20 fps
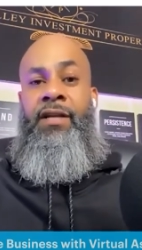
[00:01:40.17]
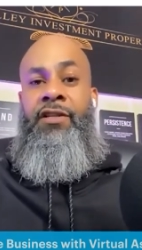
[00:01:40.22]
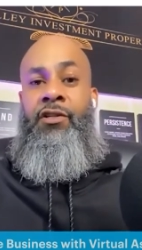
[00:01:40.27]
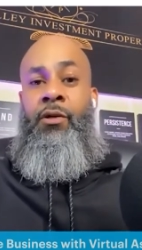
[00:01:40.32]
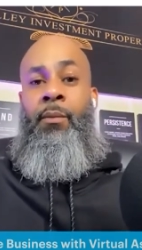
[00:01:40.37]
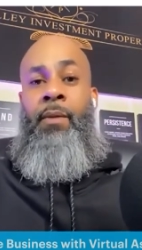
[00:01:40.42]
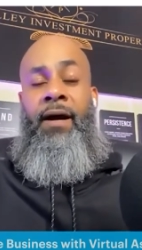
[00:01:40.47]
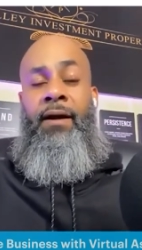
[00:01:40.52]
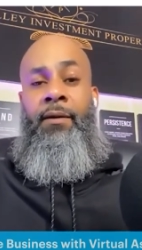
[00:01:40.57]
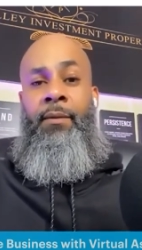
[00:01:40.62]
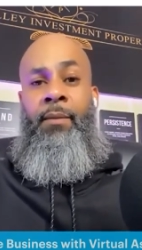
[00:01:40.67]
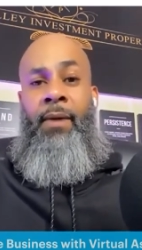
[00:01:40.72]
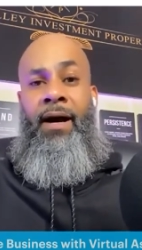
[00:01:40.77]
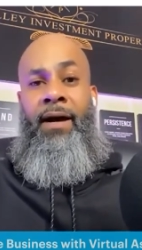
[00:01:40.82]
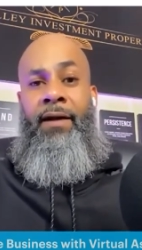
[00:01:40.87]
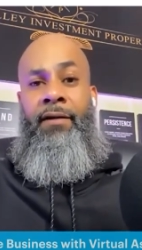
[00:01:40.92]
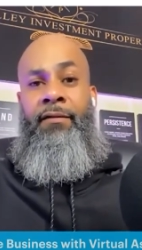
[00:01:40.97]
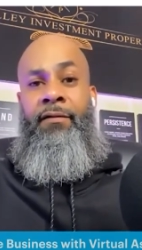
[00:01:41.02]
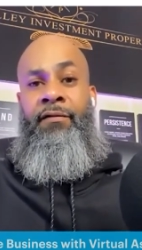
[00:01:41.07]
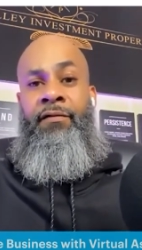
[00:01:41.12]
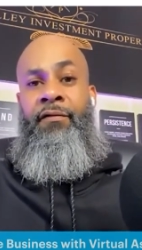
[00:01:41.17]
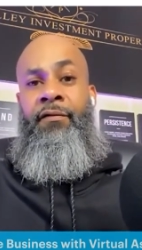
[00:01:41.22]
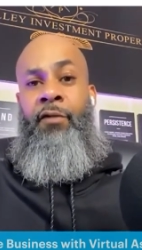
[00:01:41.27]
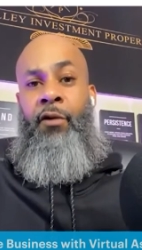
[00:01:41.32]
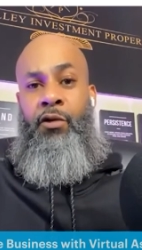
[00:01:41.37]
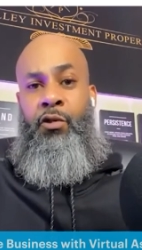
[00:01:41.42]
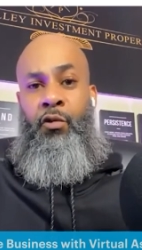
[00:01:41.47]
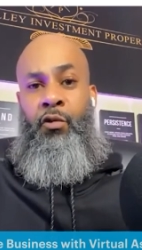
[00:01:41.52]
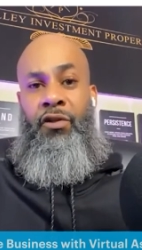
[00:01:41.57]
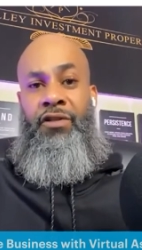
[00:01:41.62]
So my
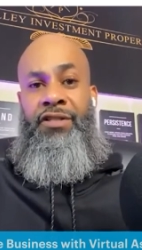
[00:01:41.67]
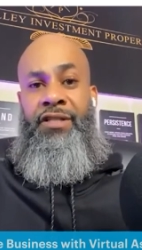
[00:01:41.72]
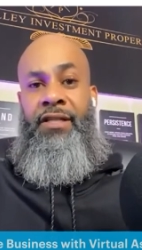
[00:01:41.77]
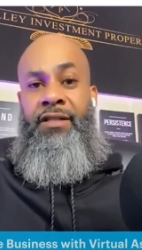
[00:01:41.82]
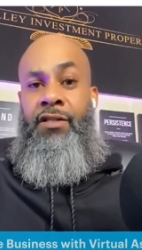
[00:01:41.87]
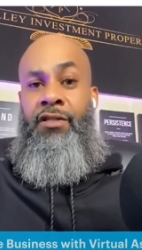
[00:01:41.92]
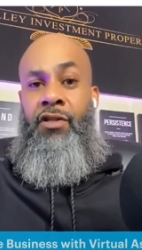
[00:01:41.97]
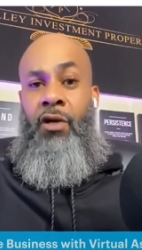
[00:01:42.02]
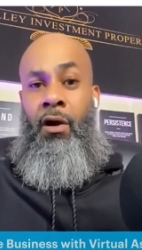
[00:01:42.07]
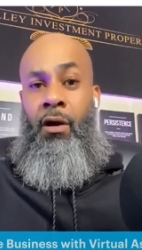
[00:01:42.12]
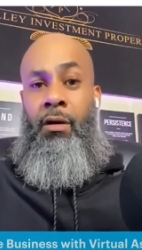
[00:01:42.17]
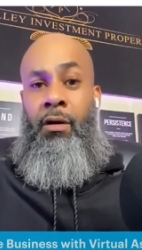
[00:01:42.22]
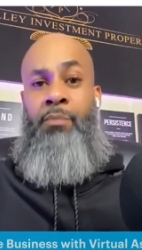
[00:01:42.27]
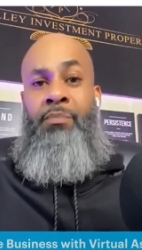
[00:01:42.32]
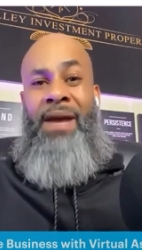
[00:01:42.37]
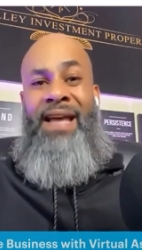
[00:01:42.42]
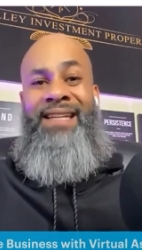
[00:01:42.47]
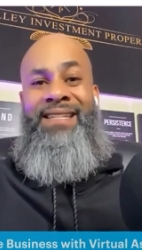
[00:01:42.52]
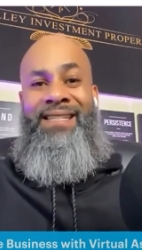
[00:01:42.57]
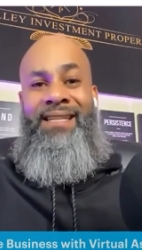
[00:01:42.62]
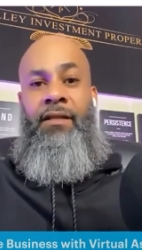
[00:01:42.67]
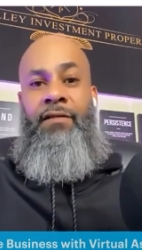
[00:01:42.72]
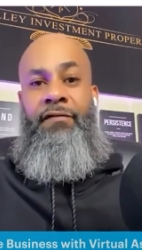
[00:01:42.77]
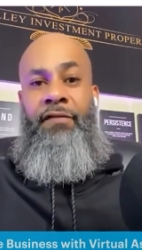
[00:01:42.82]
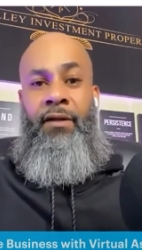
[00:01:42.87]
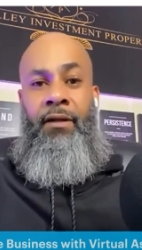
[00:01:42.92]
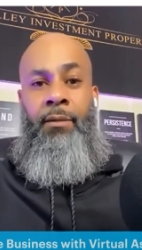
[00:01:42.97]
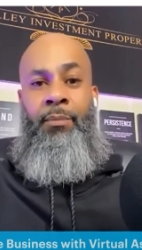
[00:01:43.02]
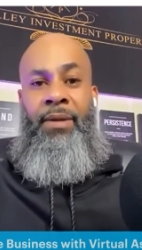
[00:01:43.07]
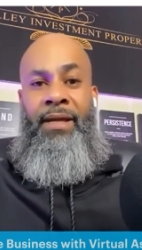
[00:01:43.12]
virtual assistants are based in the
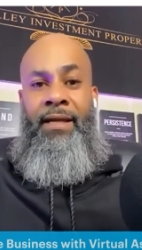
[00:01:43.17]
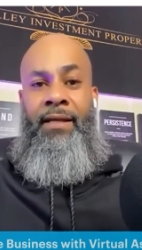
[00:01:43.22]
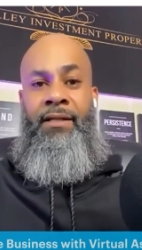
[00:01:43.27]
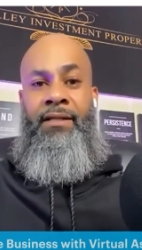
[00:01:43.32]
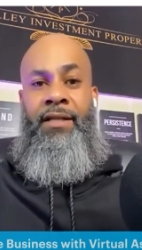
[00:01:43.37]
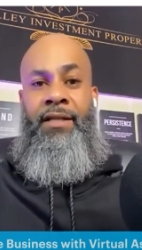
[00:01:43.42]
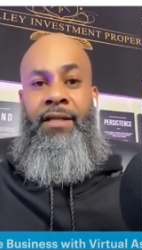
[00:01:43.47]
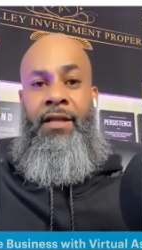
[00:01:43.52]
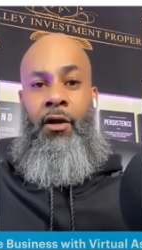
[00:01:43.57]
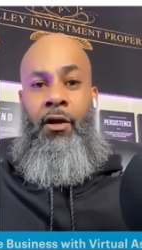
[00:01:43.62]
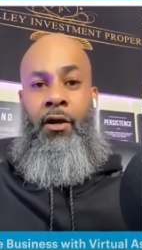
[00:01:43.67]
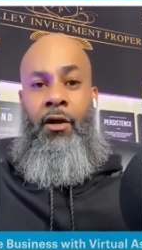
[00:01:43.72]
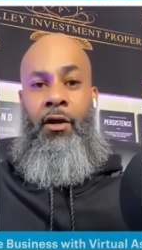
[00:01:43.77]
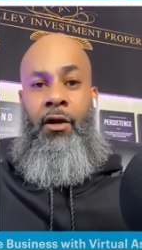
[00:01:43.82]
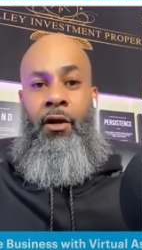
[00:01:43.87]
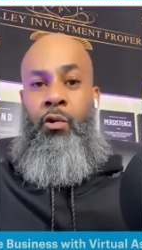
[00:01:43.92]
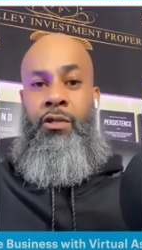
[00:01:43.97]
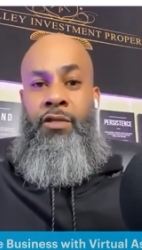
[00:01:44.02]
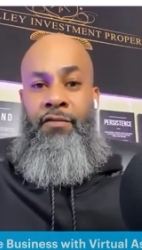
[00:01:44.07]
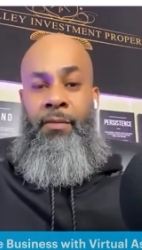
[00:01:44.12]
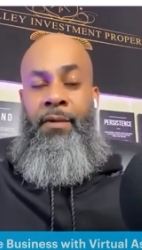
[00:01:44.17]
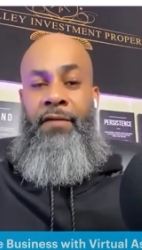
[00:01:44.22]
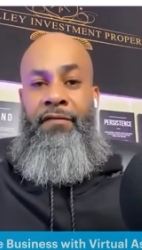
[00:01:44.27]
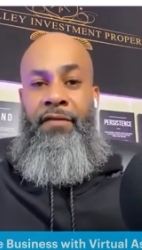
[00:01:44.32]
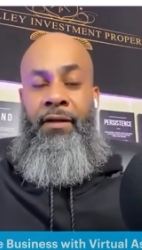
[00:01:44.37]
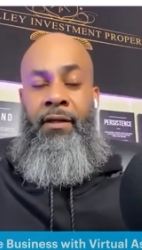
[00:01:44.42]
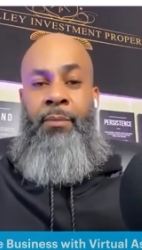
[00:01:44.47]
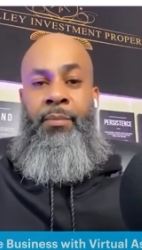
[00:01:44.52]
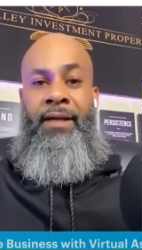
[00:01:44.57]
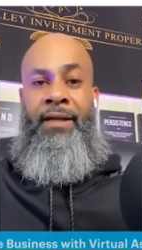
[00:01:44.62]
Philippines. They are sourced from the
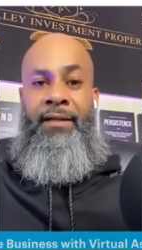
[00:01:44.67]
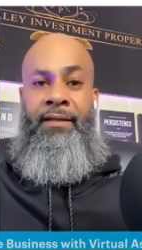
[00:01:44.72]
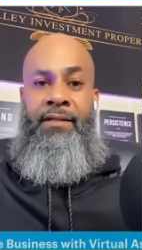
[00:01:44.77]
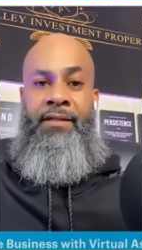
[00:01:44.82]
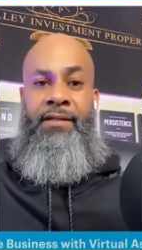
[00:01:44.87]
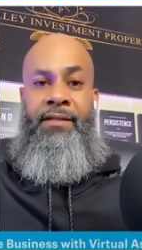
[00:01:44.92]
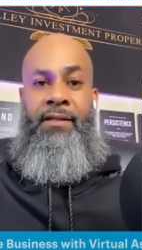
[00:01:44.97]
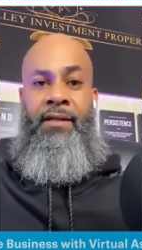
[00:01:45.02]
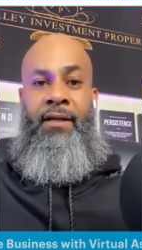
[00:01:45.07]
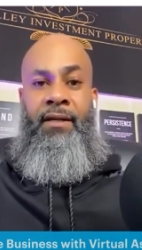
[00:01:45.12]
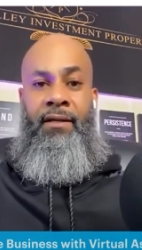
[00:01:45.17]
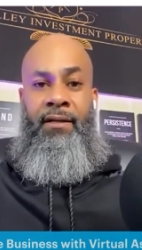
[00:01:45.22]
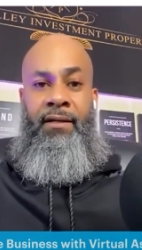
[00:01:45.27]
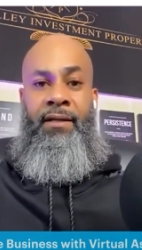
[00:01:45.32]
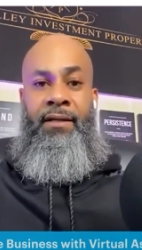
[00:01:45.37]
Philippines.